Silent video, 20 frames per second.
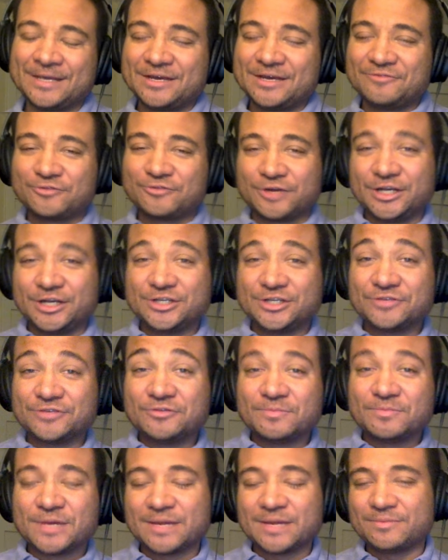for each of the
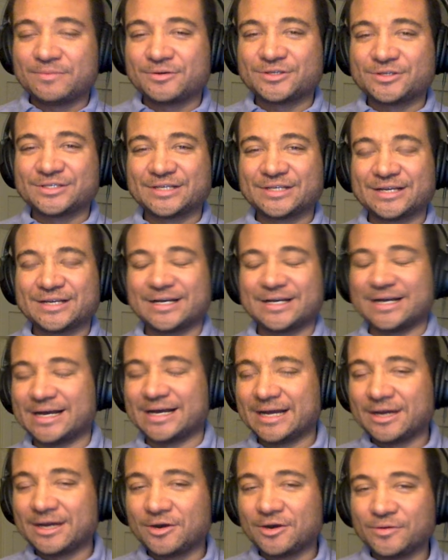papers,
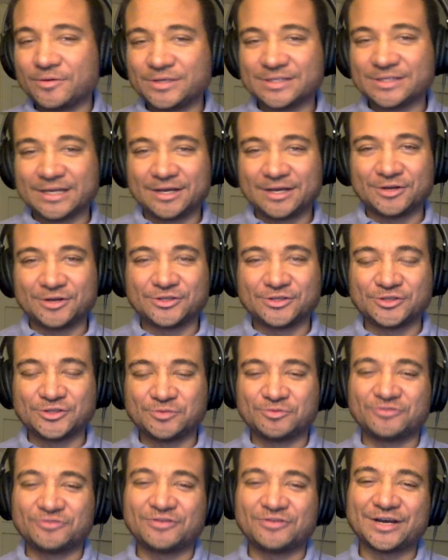I always like also
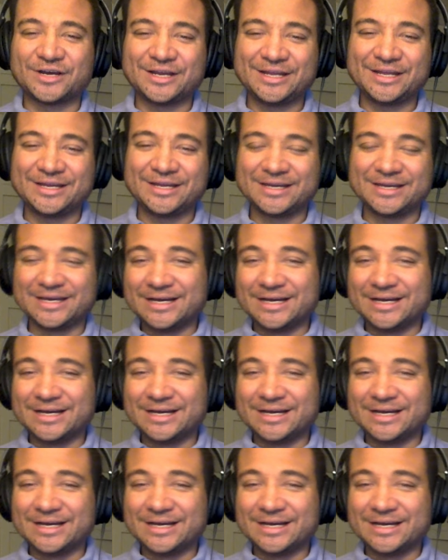providing